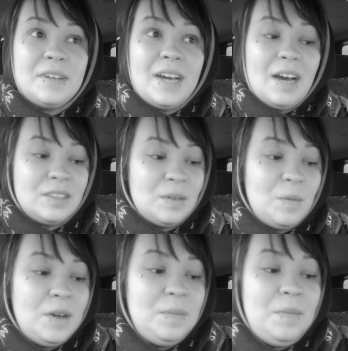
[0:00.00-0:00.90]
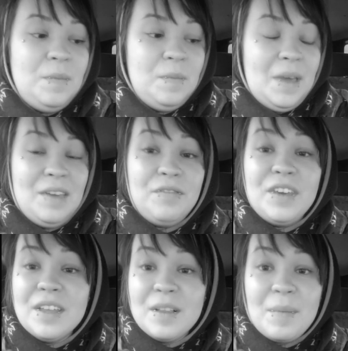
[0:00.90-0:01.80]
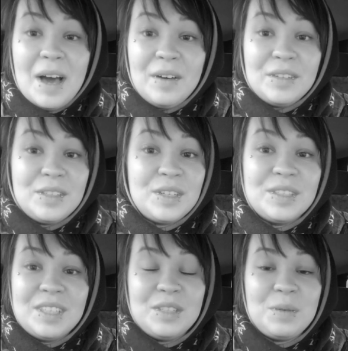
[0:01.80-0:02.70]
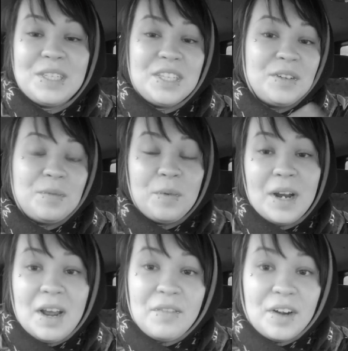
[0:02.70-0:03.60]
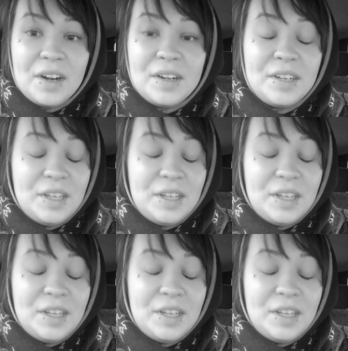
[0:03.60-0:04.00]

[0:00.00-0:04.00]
How someone may feel about a certain situation, whatever,